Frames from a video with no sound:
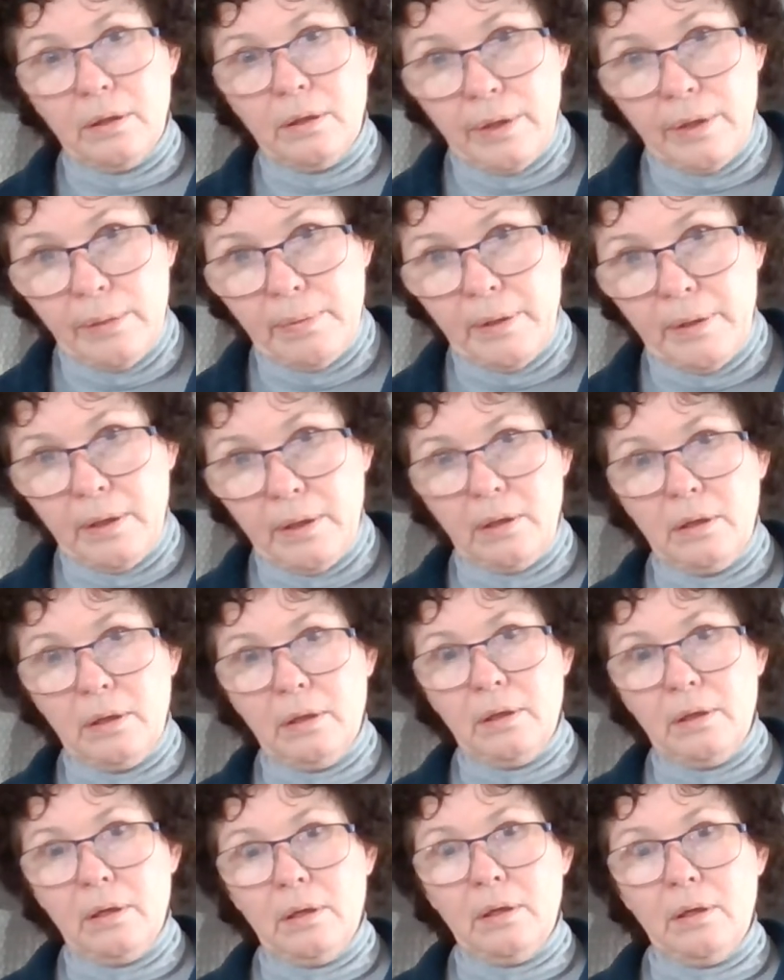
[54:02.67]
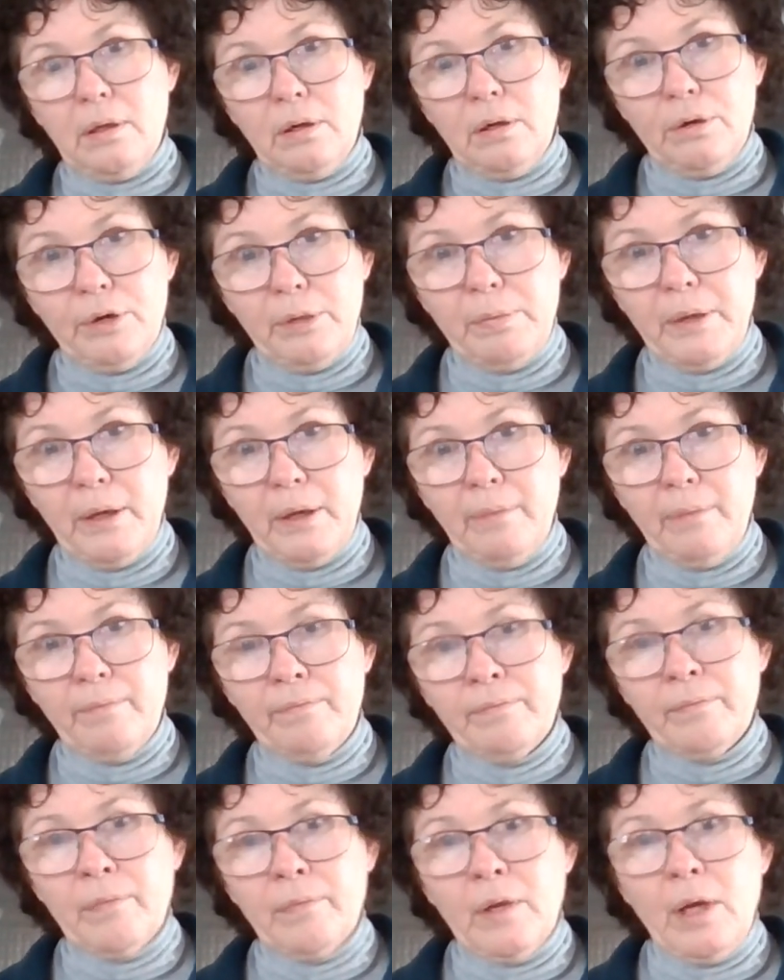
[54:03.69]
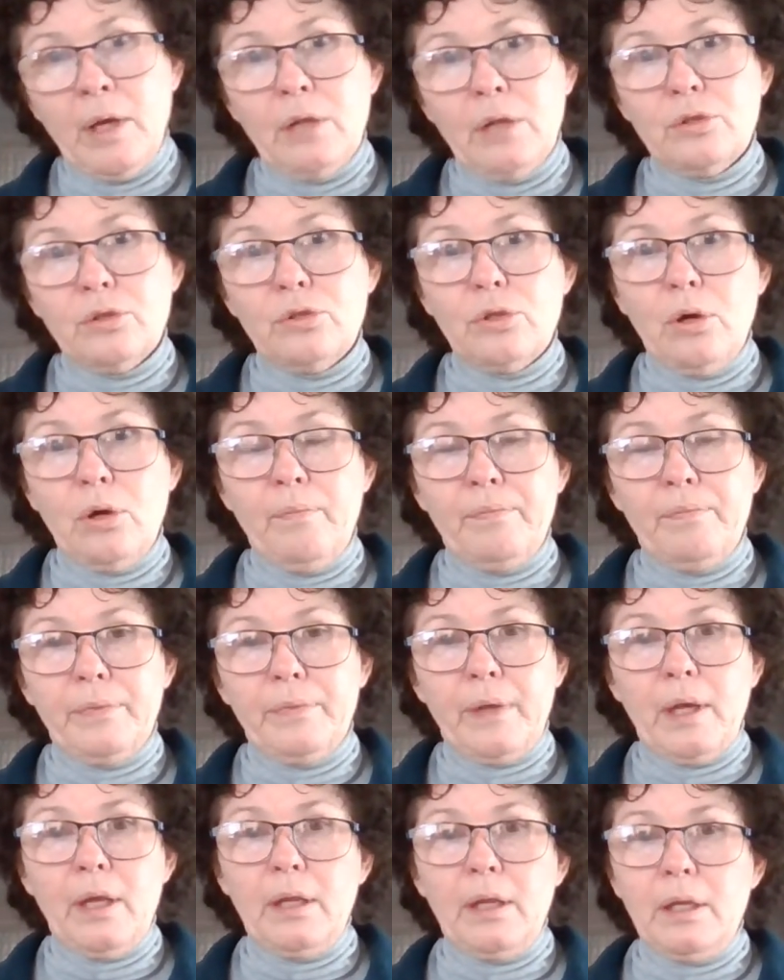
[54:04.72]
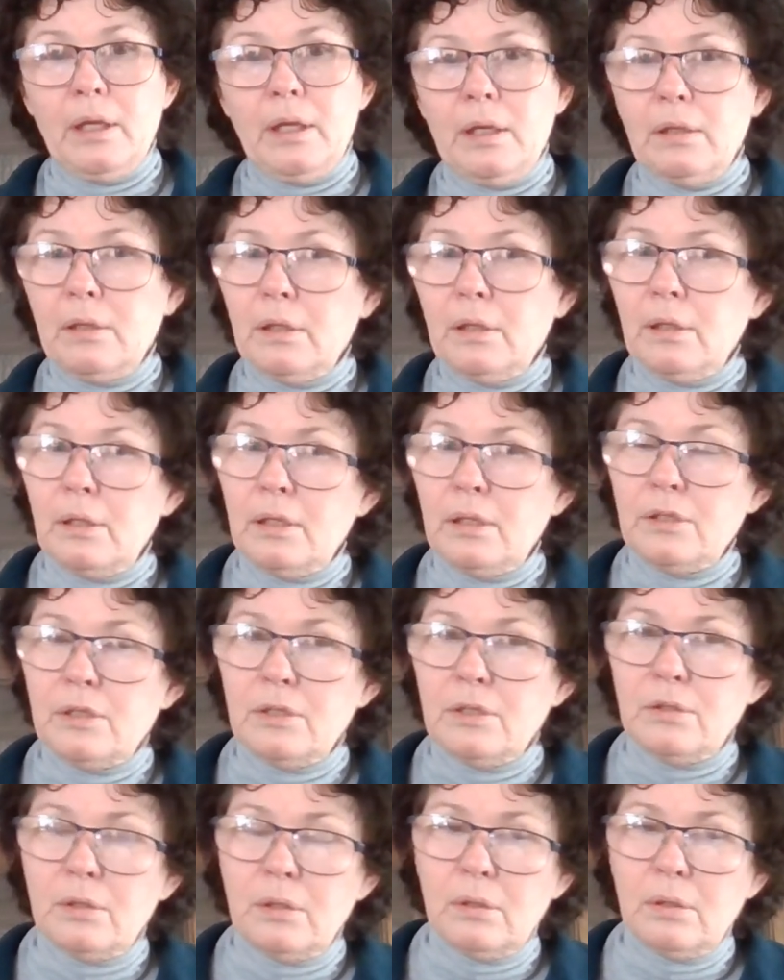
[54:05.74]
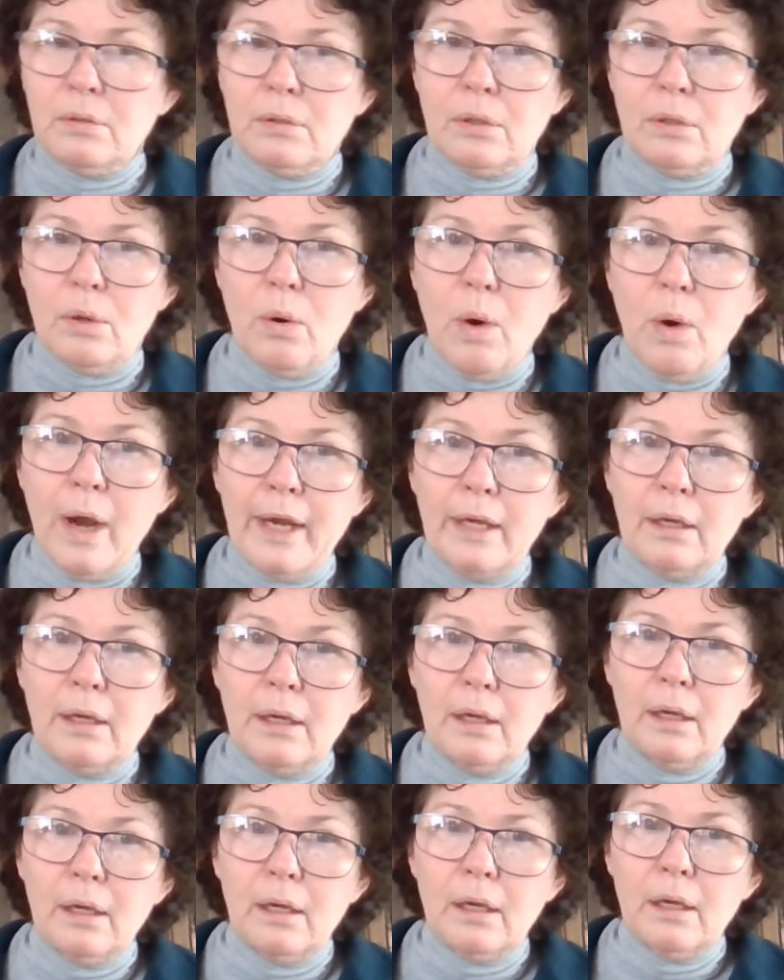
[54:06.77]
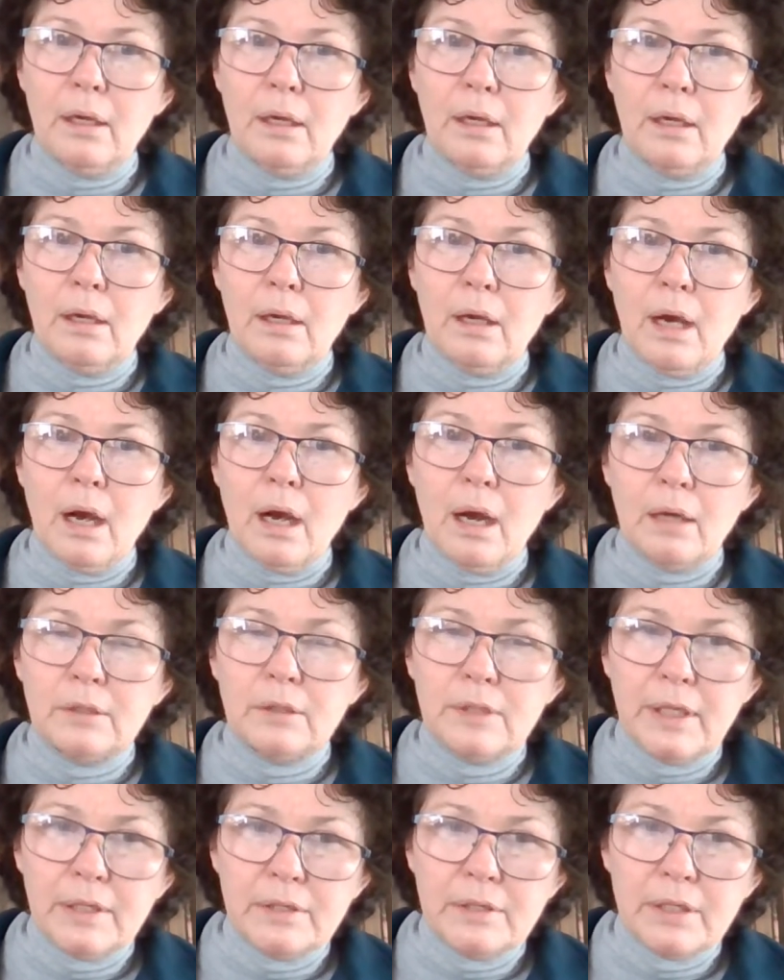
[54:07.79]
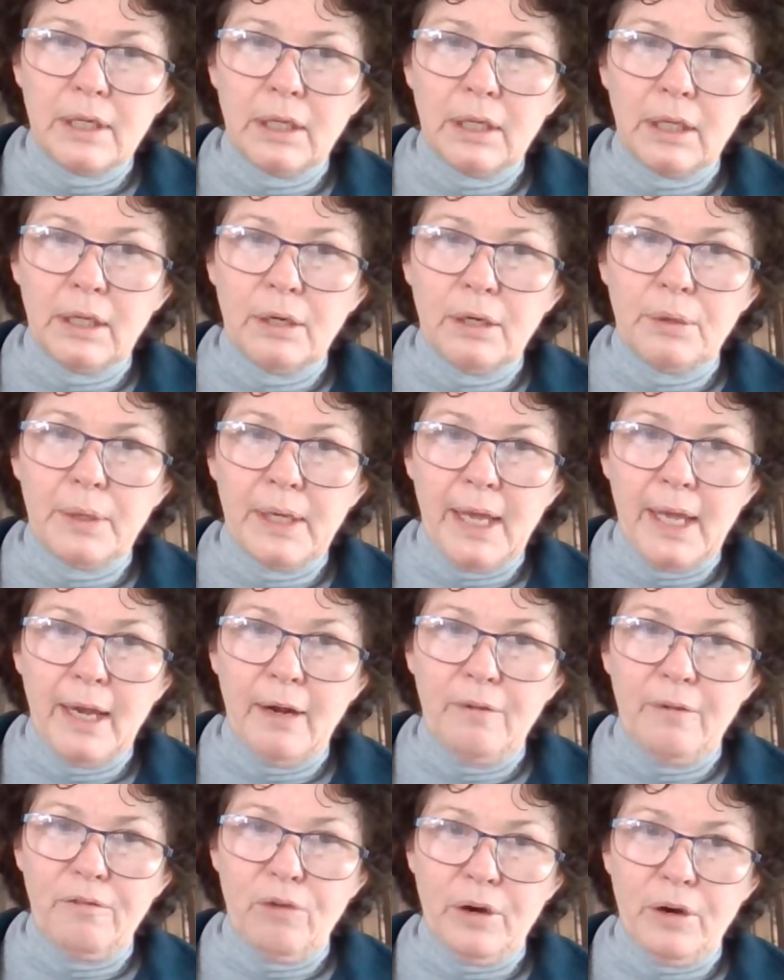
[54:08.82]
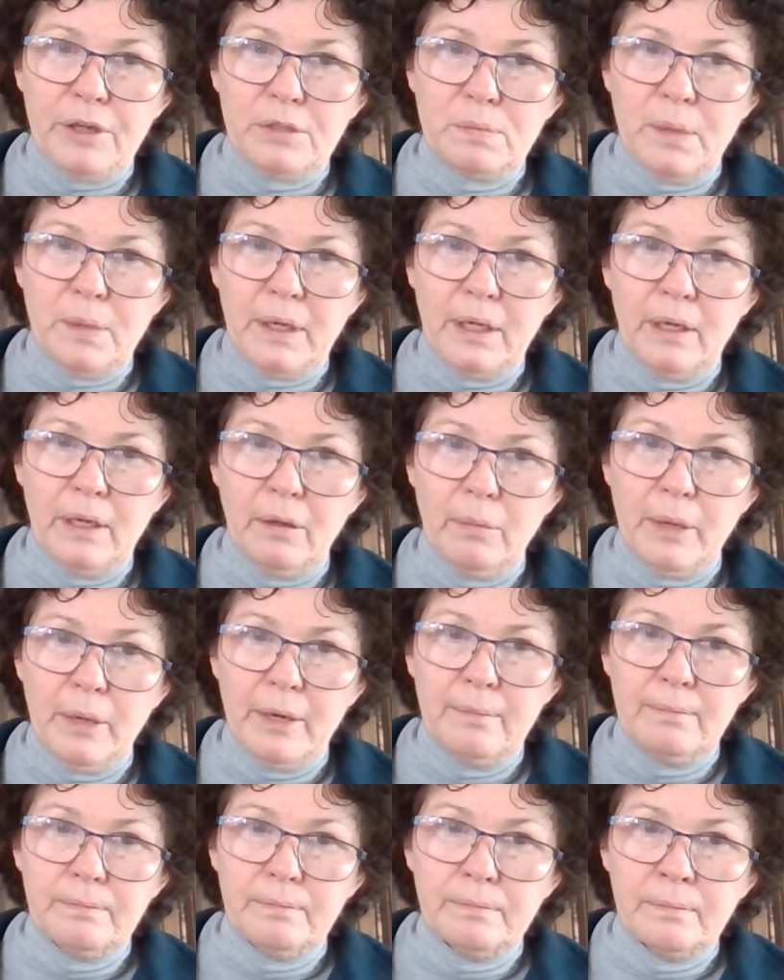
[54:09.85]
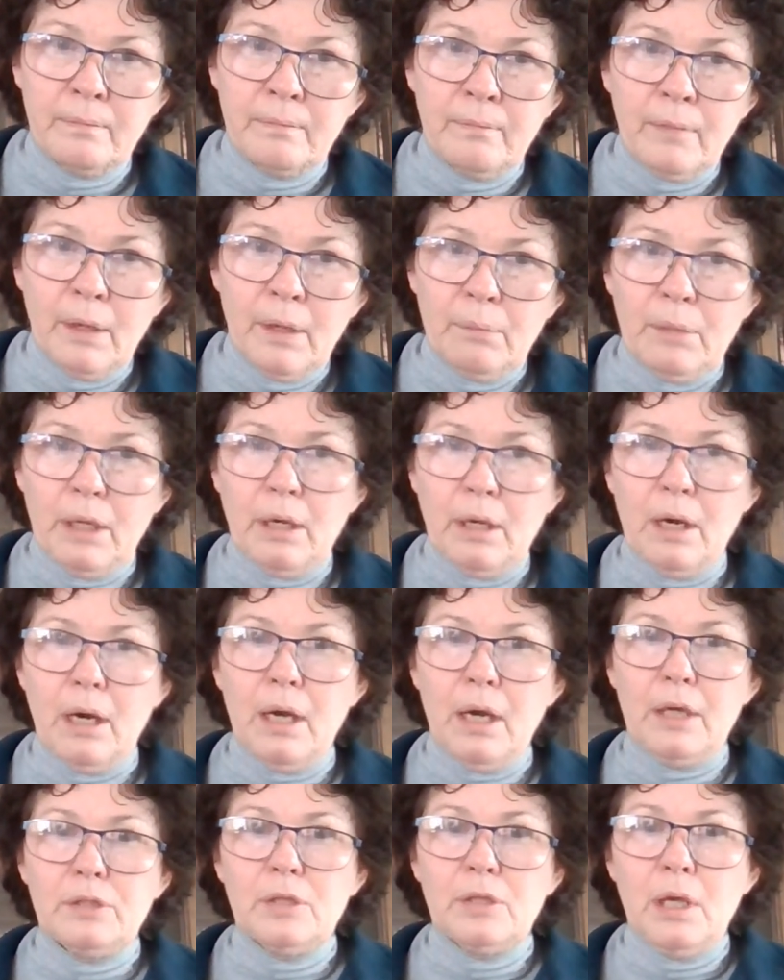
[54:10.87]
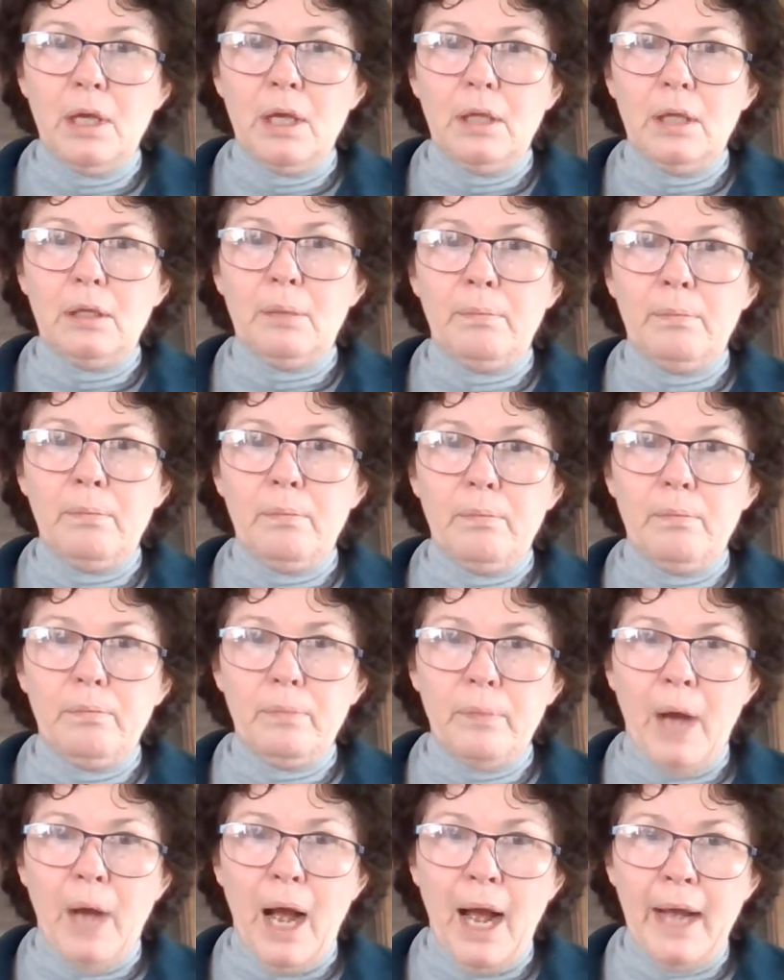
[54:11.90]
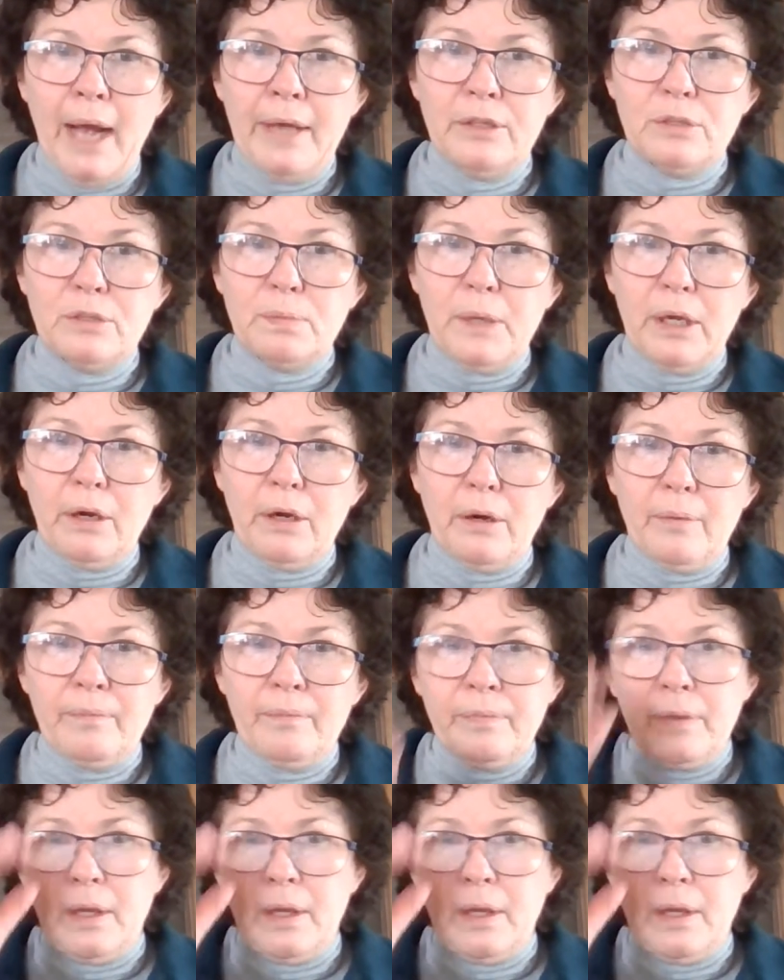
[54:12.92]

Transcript: creeping, creeping. So this is quite artistically created for us by Gilman, because the eye speaker